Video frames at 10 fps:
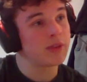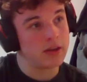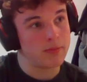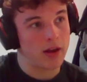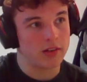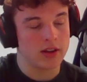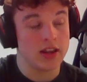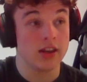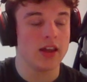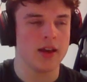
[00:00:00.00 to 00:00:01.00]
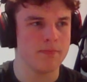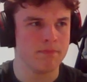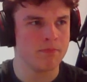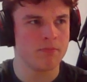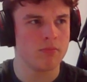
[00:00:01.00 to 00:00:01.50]
In
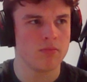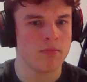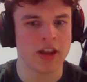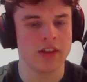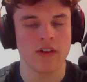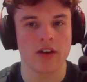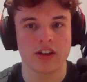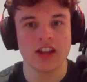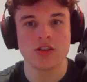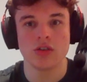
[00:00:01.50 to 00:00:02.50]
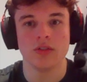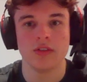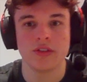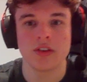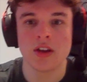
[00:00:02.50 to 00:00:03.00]
many variations.